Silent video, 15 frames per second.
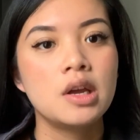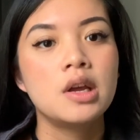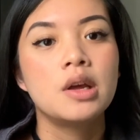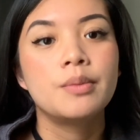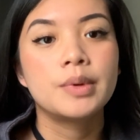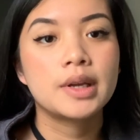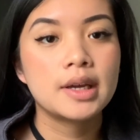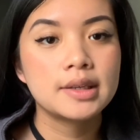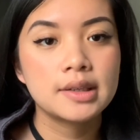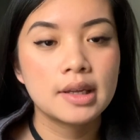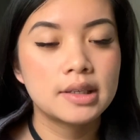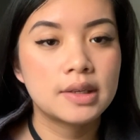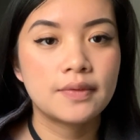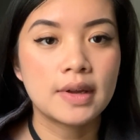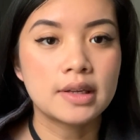Because
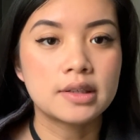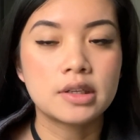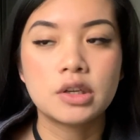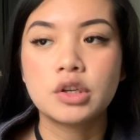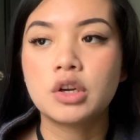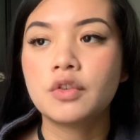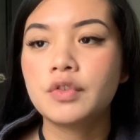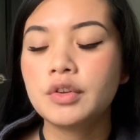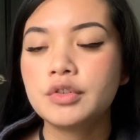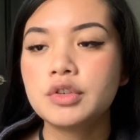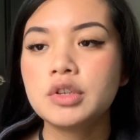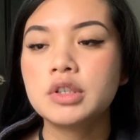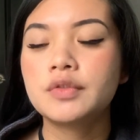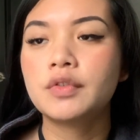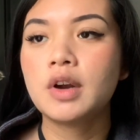let's face it, your future
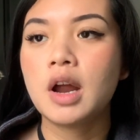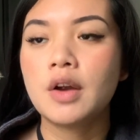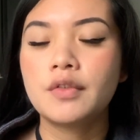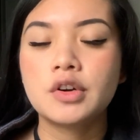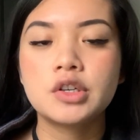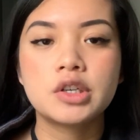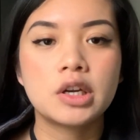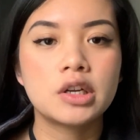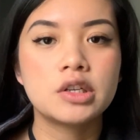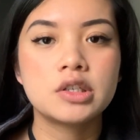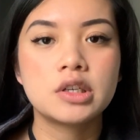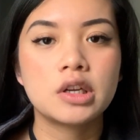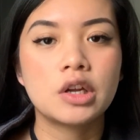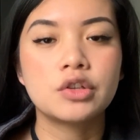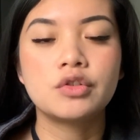is forever
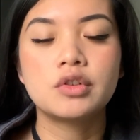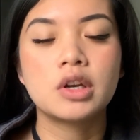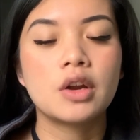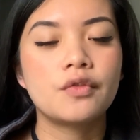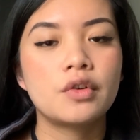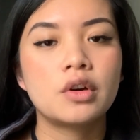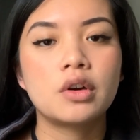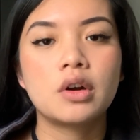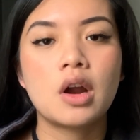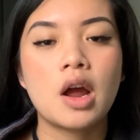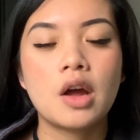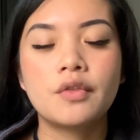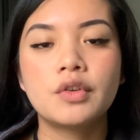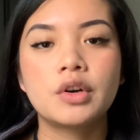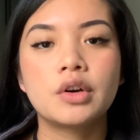changing and you're never
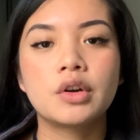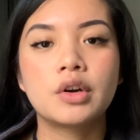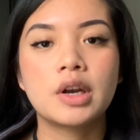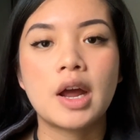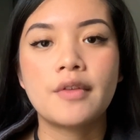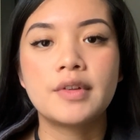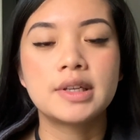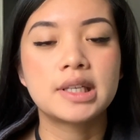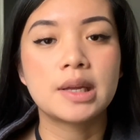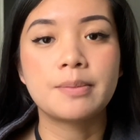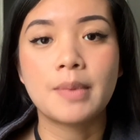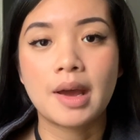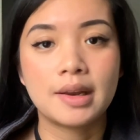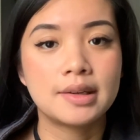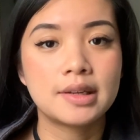ever going to have the same
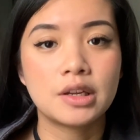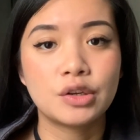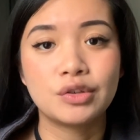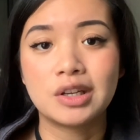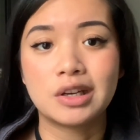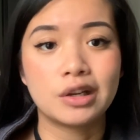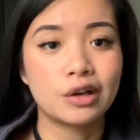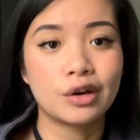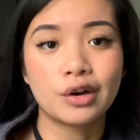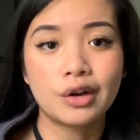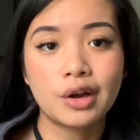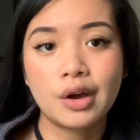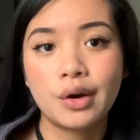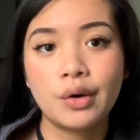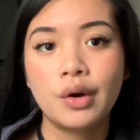mindset you did a year
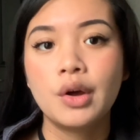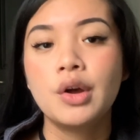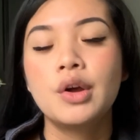ago.